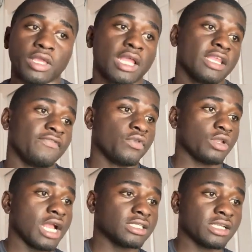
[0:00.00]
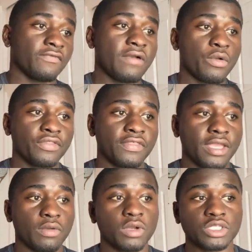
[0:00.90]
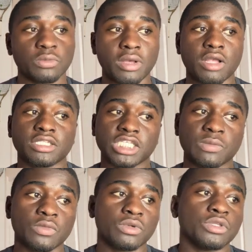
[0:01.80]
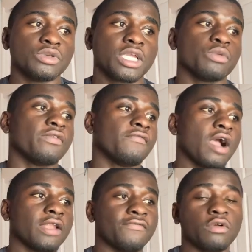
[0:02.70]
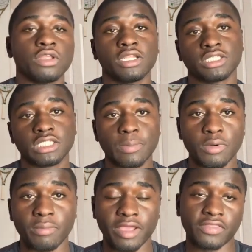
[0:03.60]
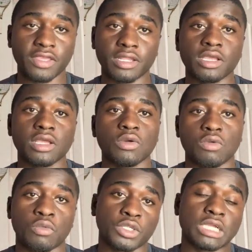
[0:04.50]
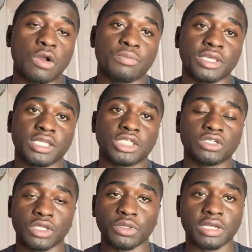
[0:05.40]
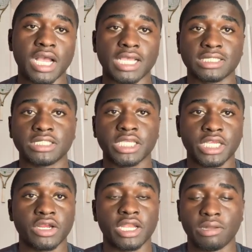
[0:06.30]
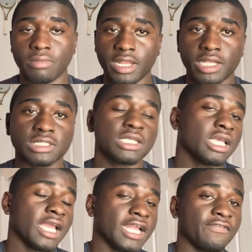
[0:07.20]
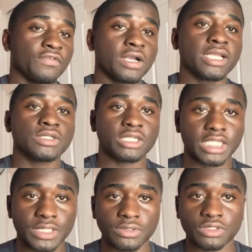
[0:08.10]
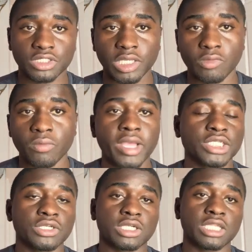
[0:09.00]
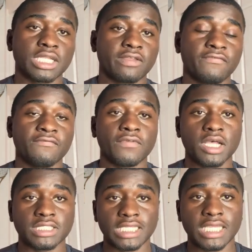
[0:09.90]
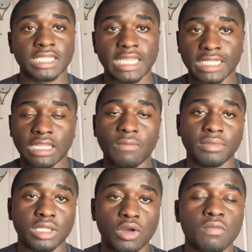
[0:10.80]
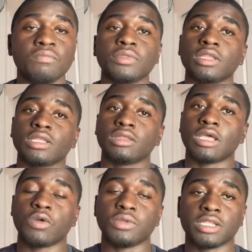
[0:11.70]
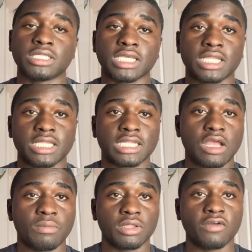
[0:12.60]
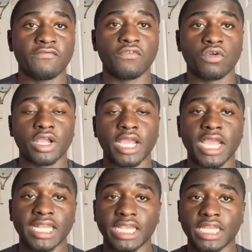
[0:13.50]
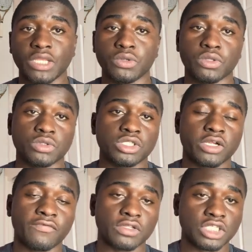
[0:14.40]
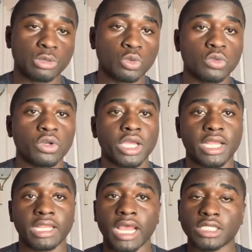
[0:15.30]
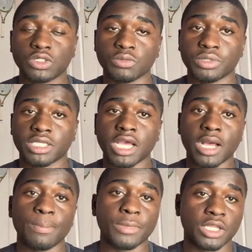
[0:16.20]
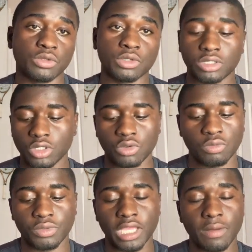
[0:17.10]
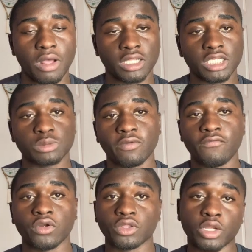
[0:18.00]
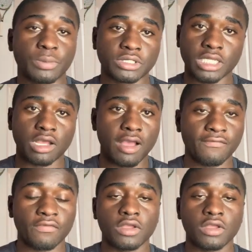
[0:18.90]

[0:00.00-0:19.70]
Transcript: And if you're not certified with it, what you buy on Temu, you can refund following the simple method, which I'll be showing you guys here in a minute. And if you guys are new to Temu, make sure you click the second link down below. That will be the second link down below for any new user for Temu, and that should be up, and you'll be eligible for 30% off.